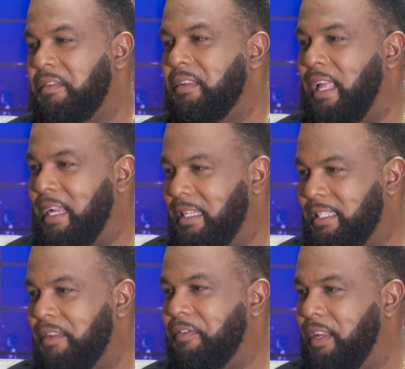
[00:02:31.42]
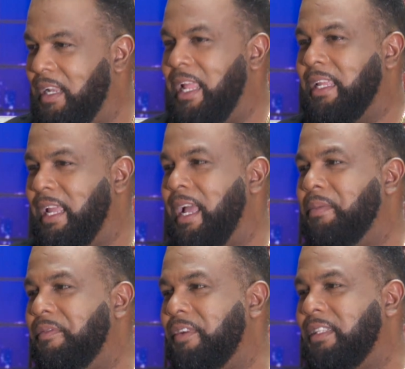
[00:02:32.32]
like I said, feeling like, yeah,
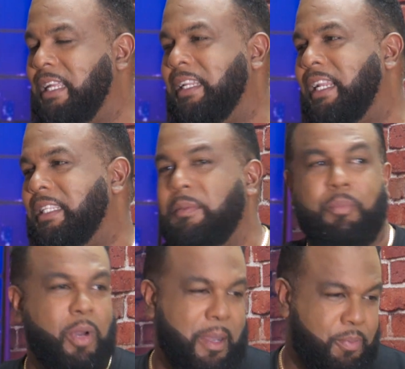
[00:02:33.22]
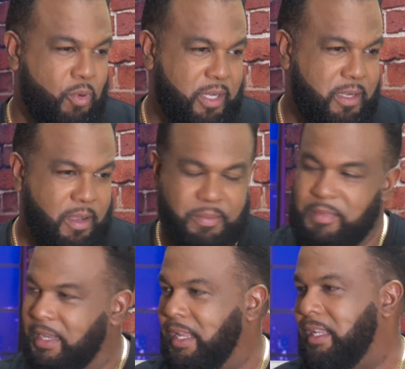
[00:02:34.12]
I'm the first. And then you see bop, one
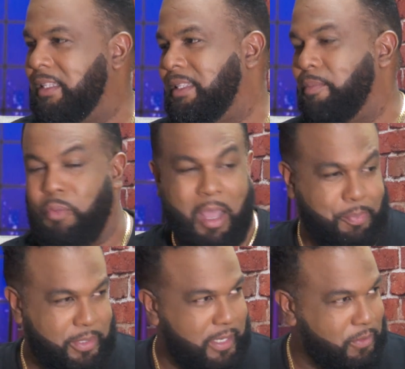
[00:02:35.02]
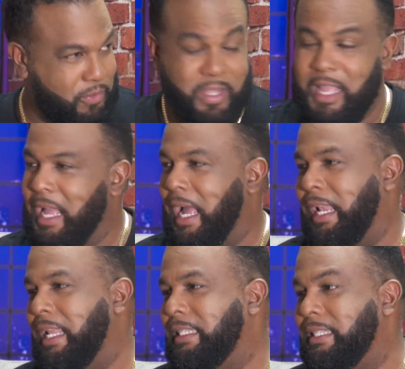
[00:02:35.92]
come, and then you see bop, and then two. Eh.
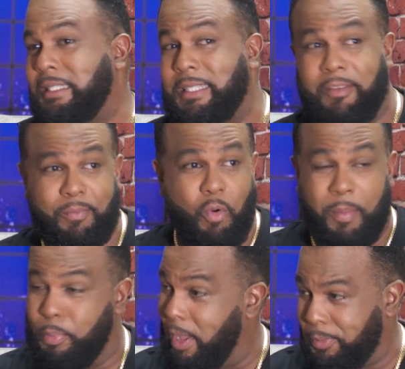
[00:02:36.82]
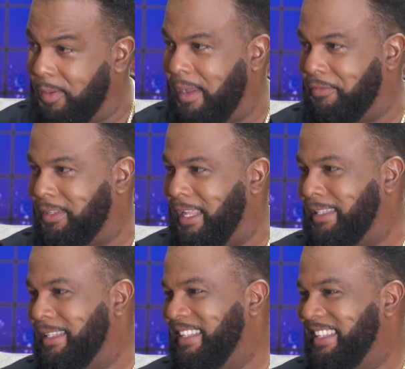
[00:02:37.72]
and then you see seven more bop come after
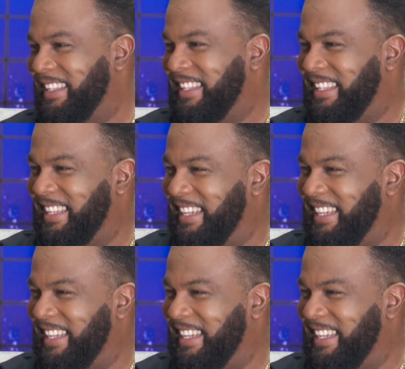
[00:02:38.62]
that. You